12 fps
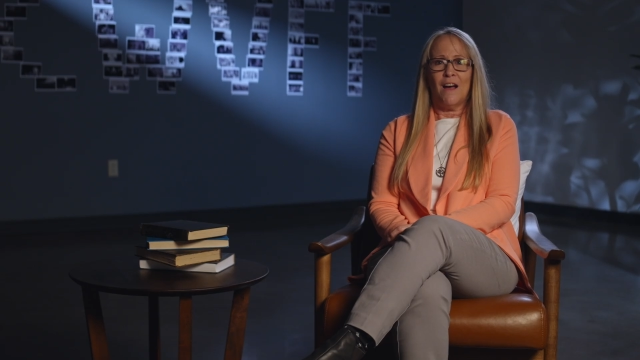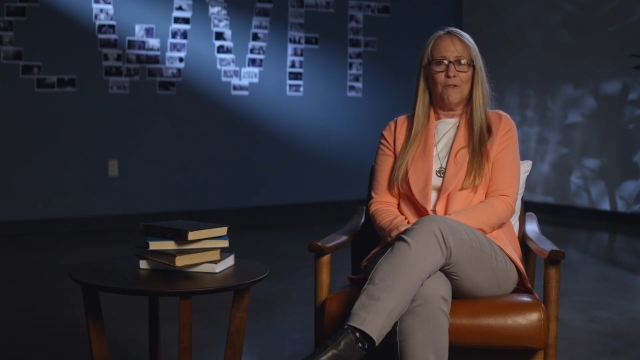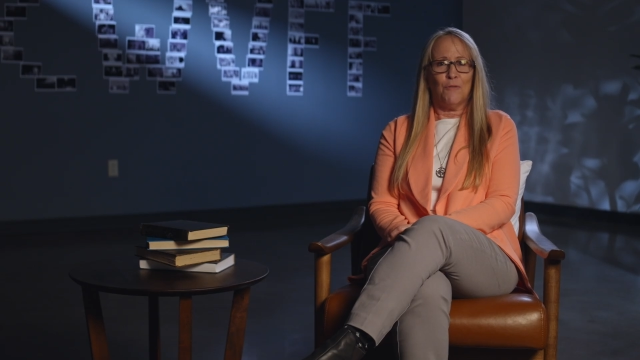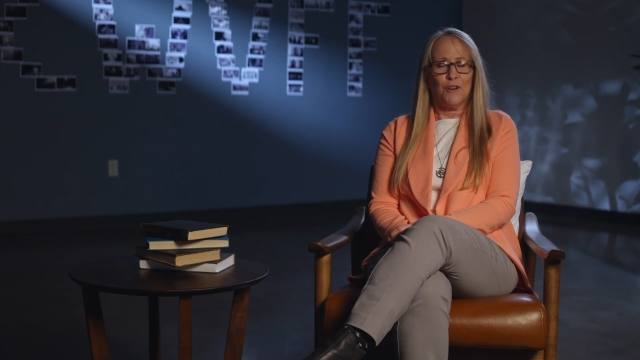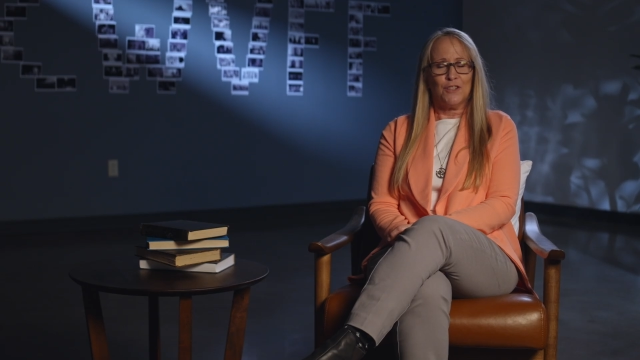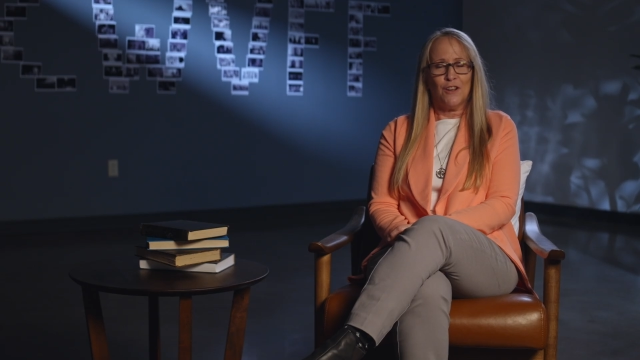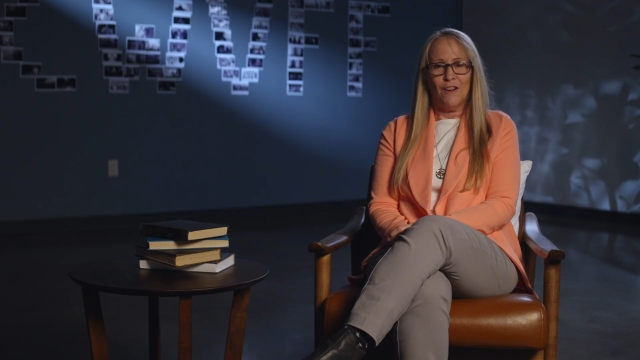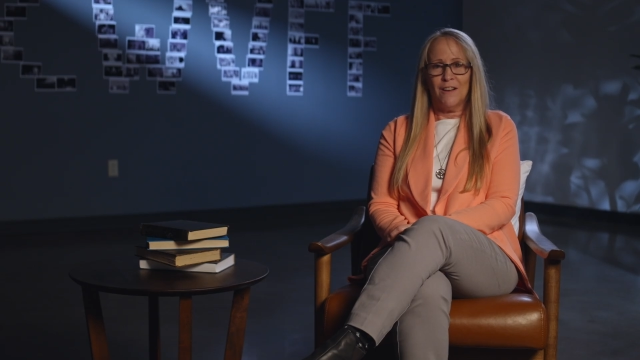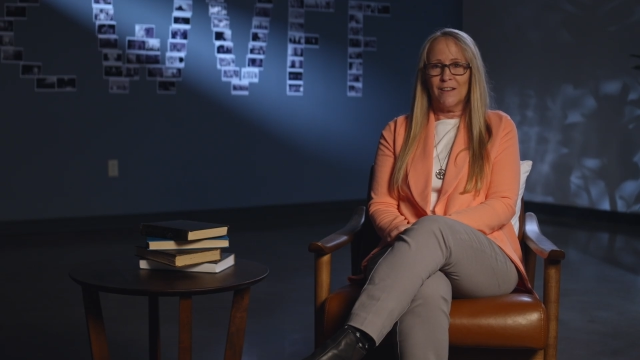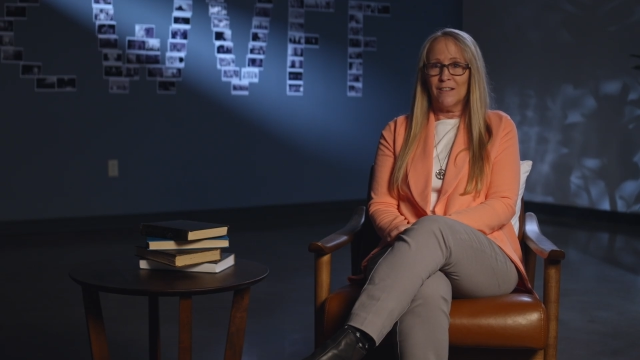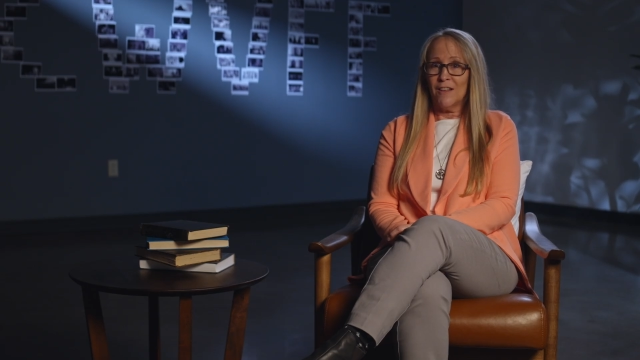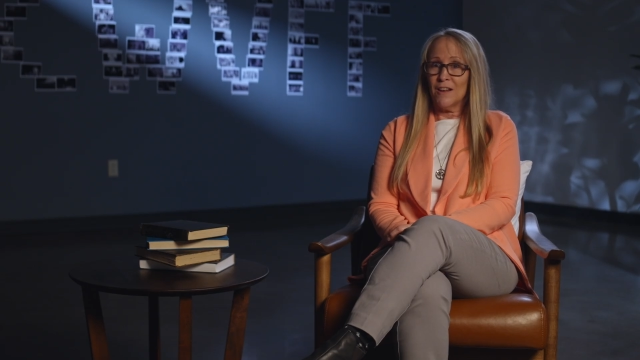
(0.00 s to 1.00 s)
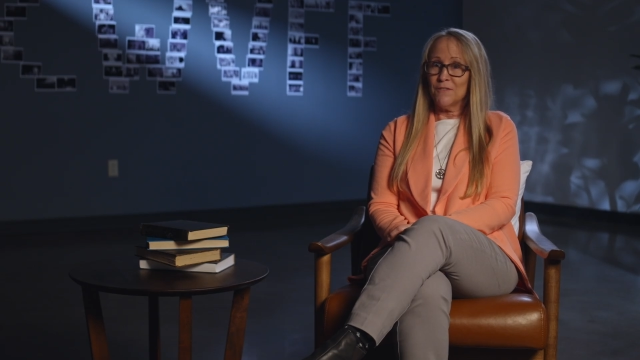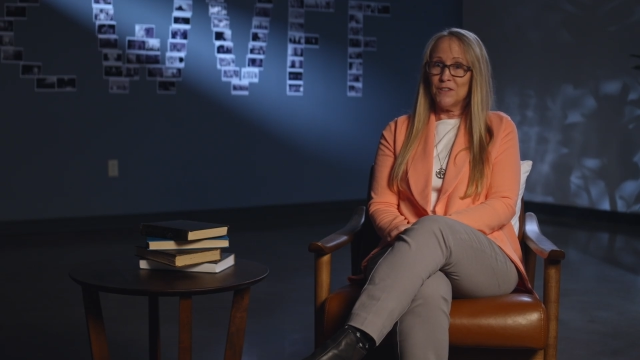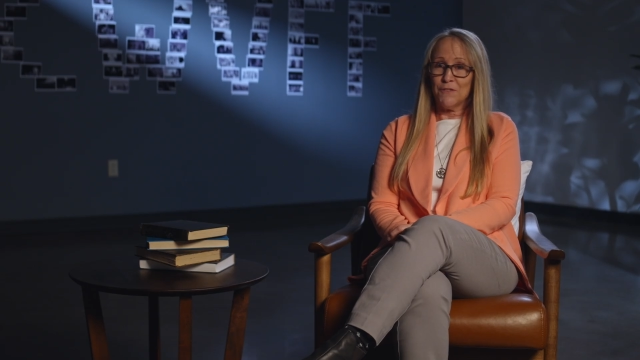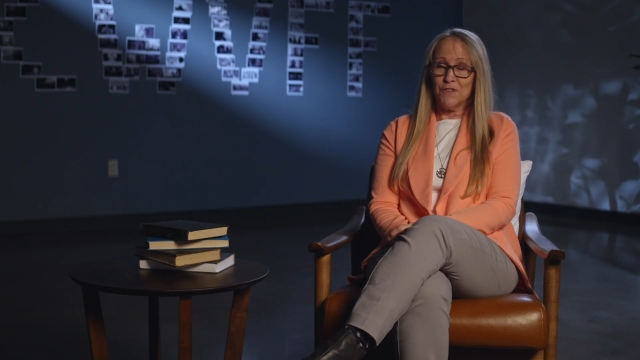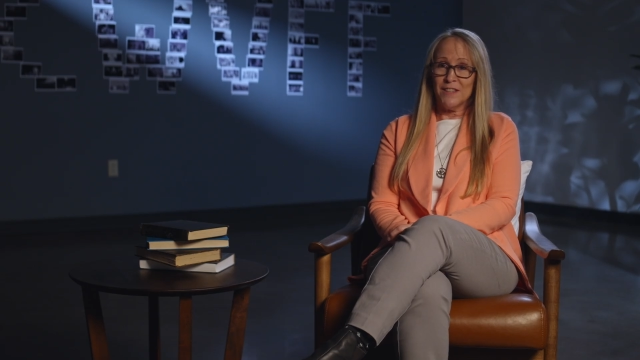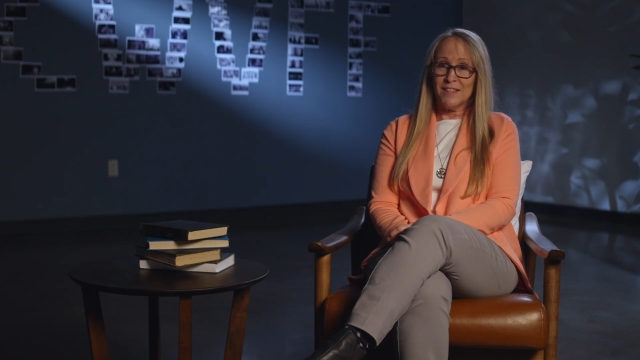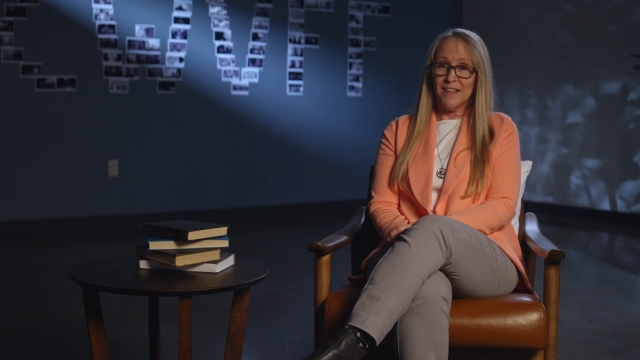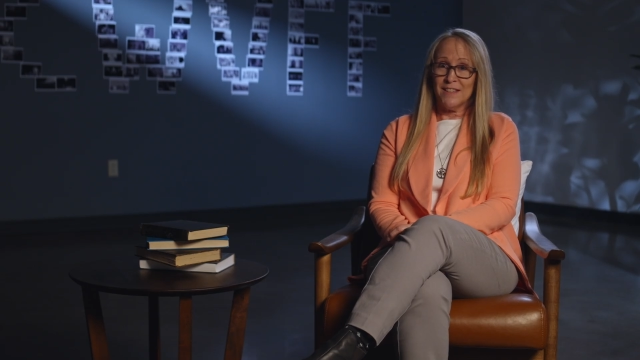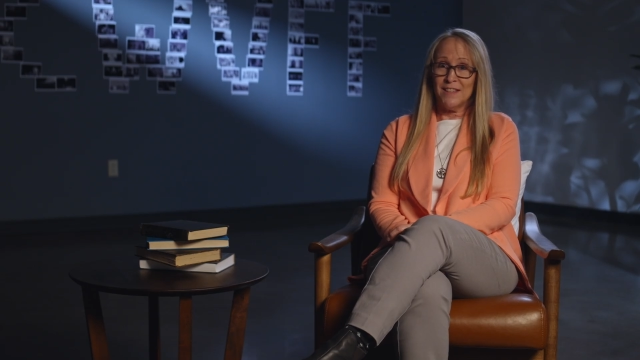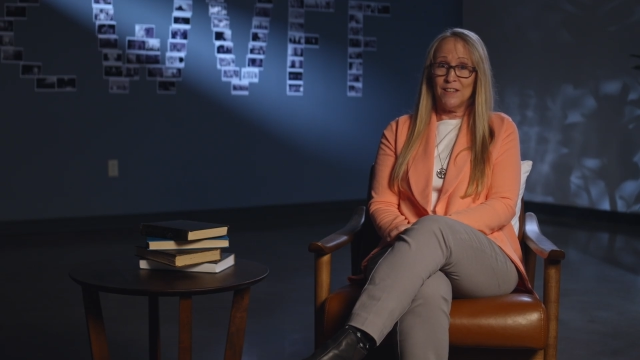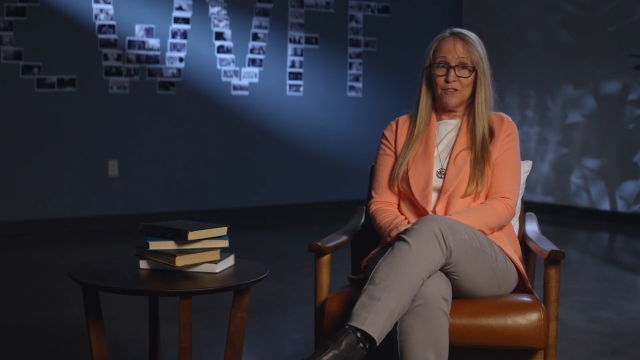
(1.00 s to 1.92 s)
I've worked on a lot of different sets.